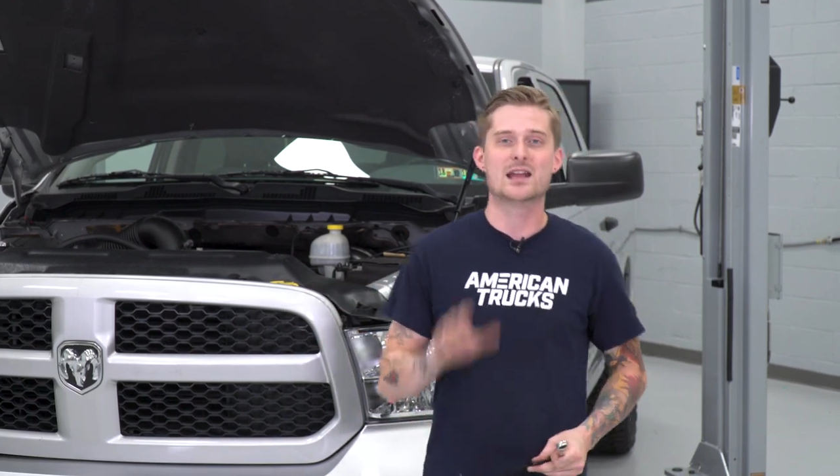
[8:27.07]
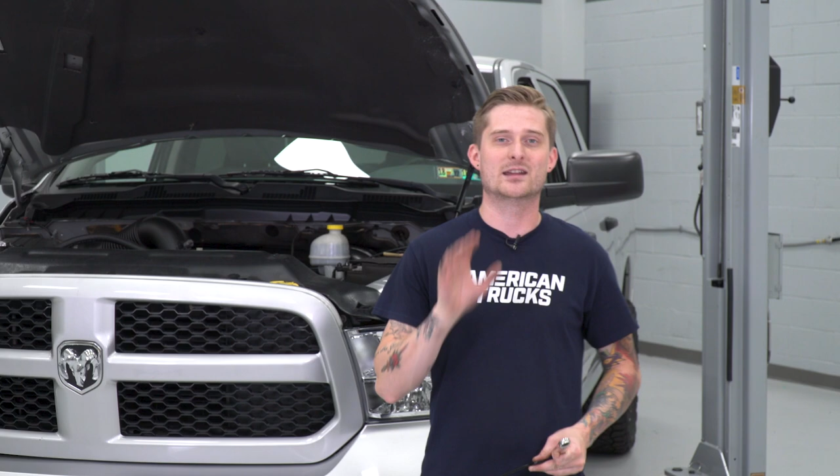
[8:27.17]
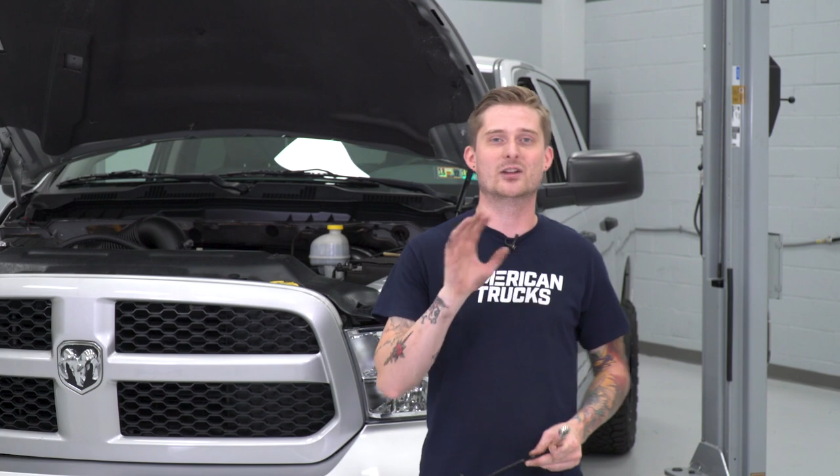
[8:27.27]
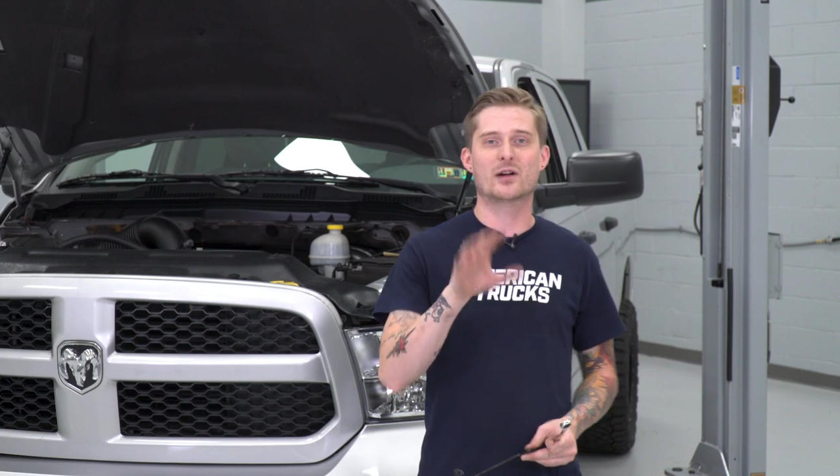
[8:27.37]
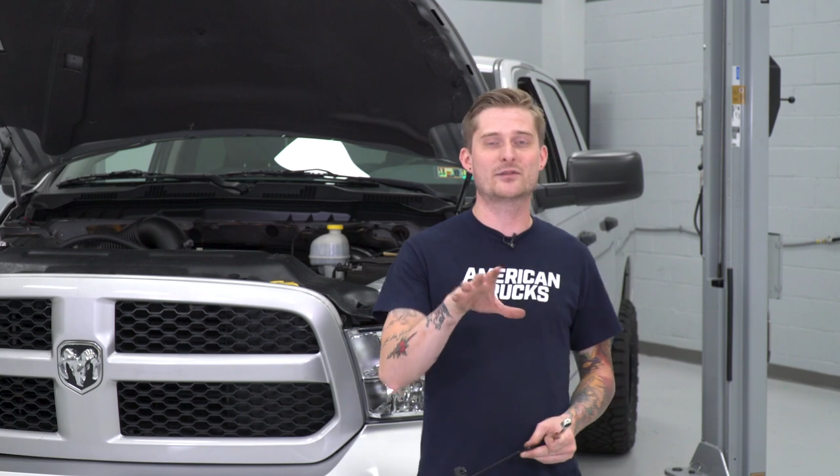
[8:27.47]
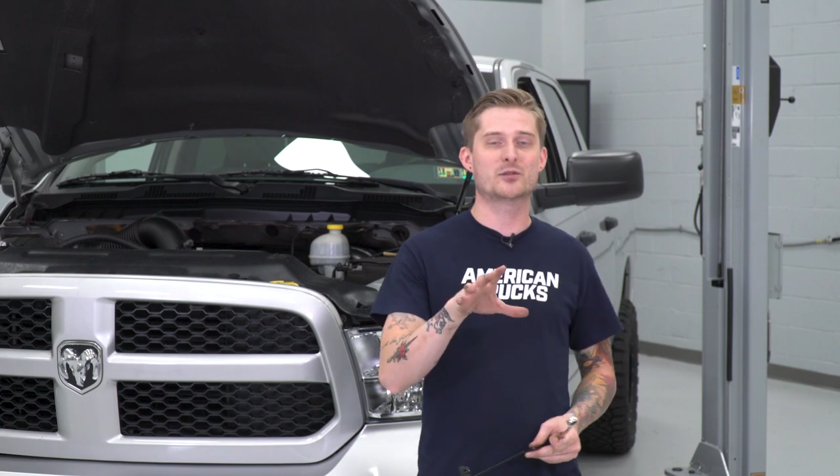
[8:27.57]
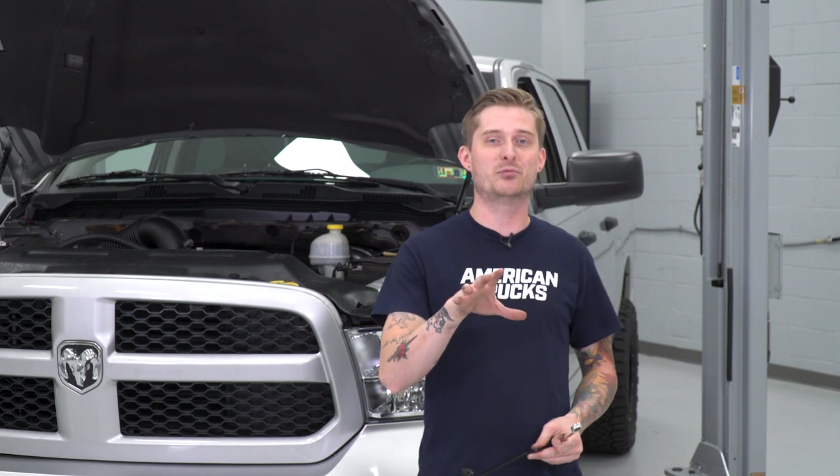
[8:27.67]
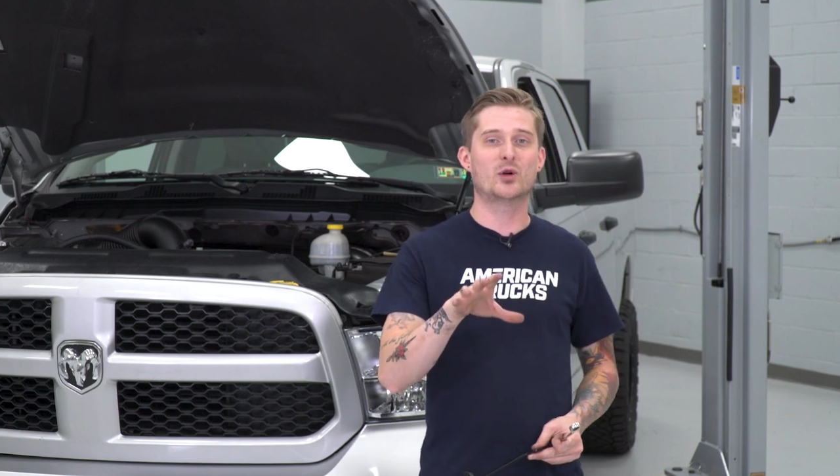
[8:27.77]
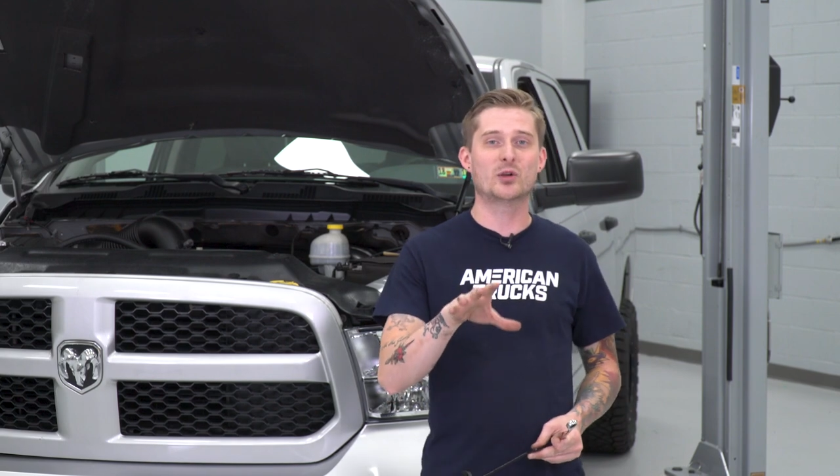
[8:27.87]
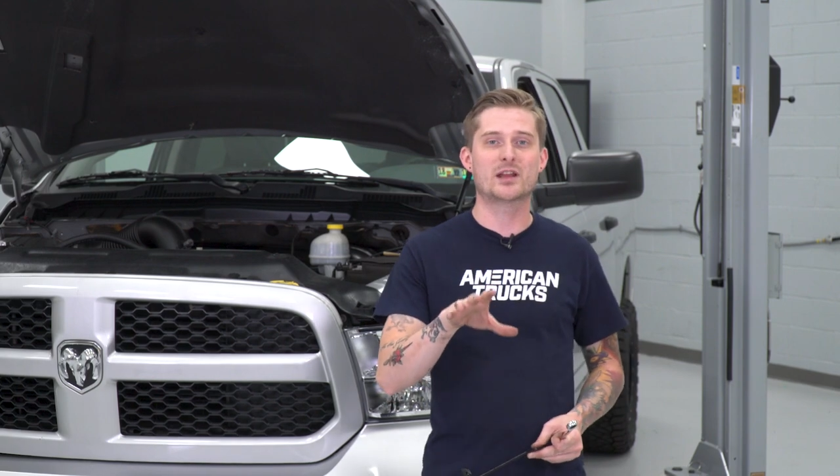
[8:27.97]
Now, you don't have to
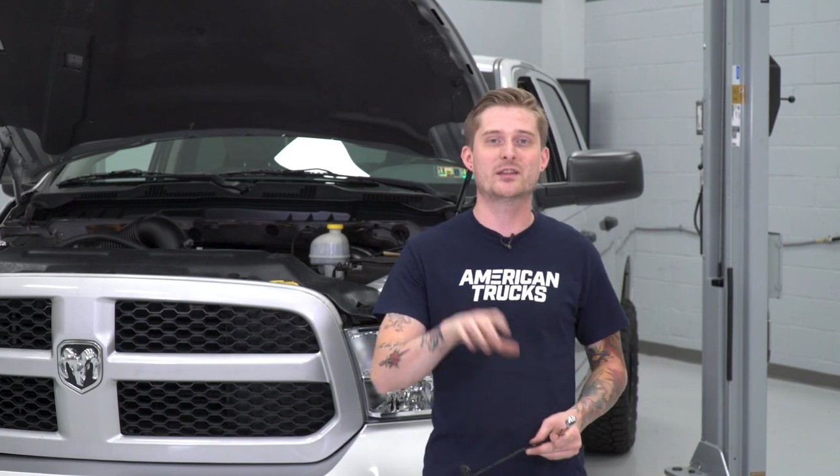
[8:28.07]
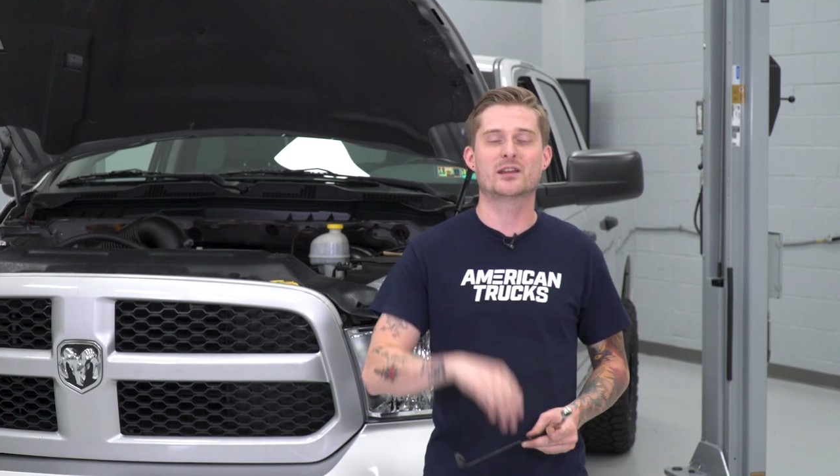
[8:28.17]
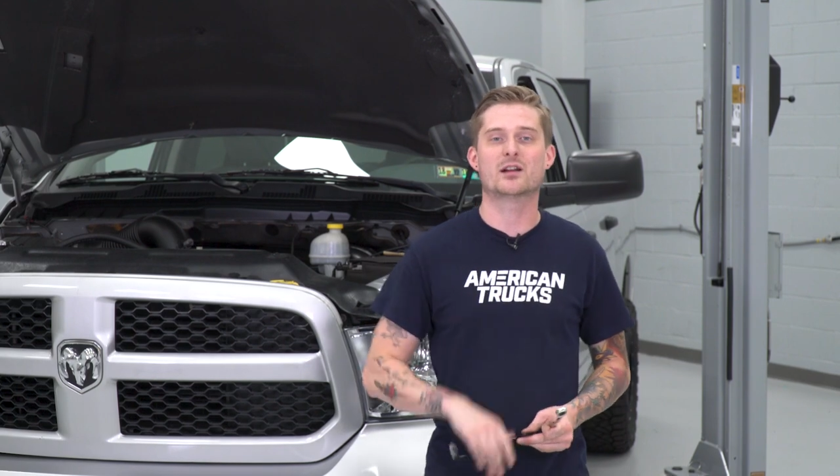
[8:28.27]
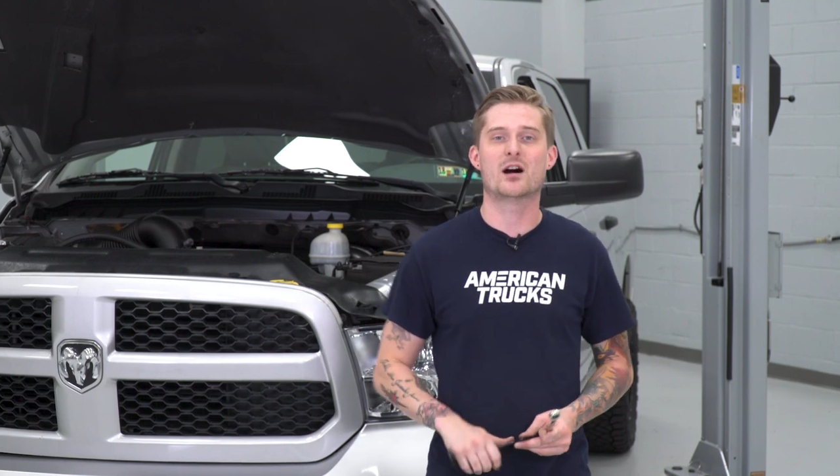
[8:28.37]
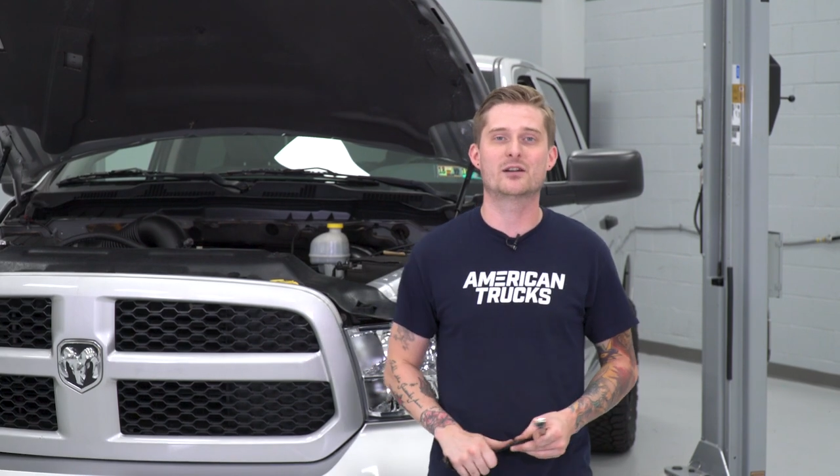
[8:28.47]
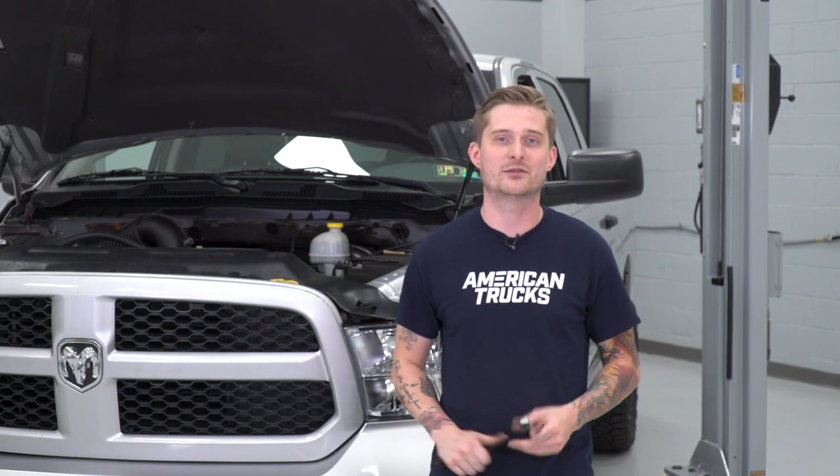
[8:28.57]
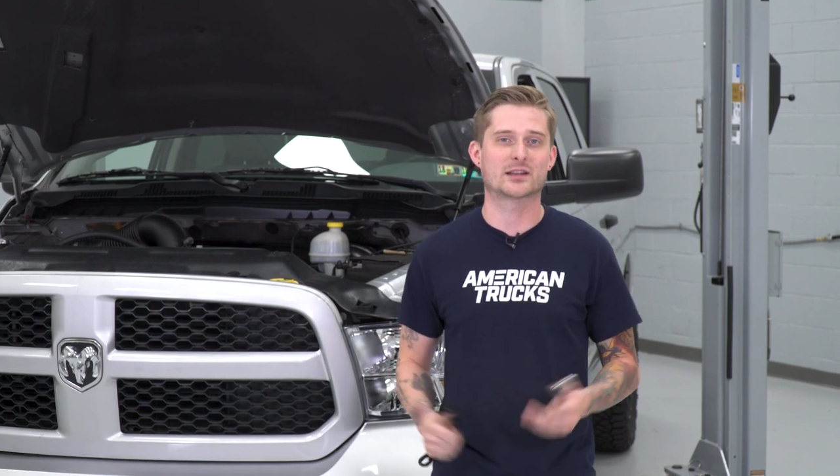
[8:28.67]
pull anything off